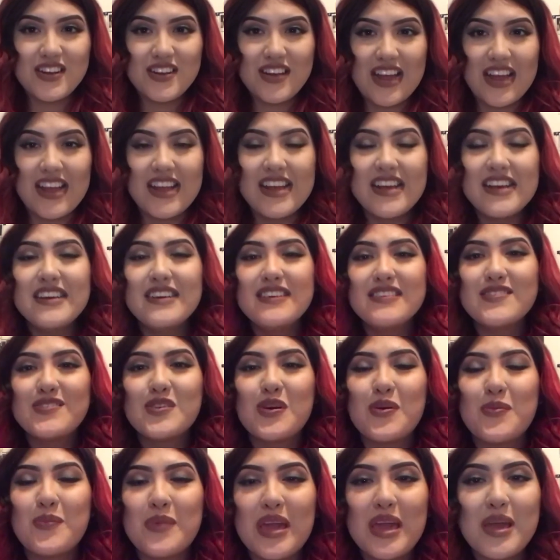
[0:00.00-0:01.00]
Okay,
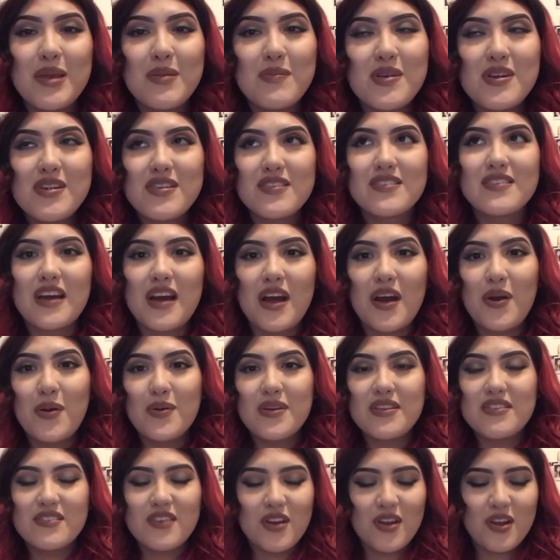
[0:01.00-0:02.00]
so me and Marcel,
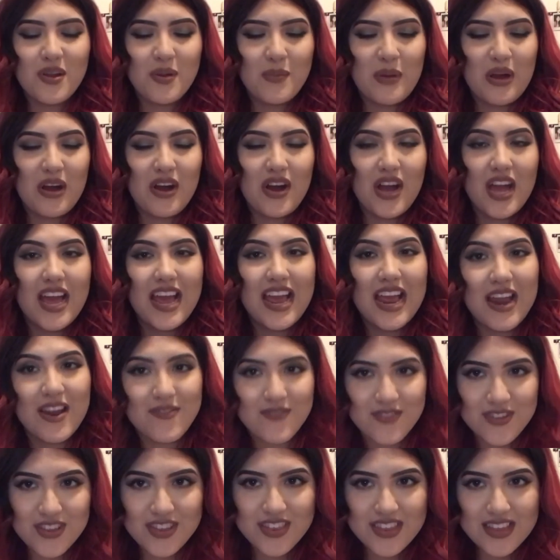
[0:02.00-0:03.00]
we talk about
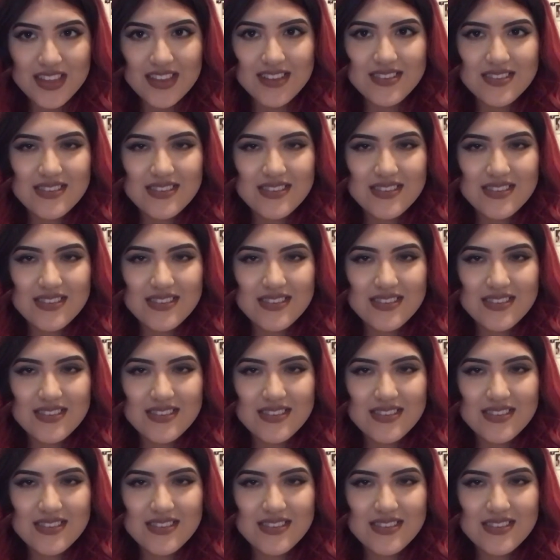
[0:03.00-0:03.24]
everything.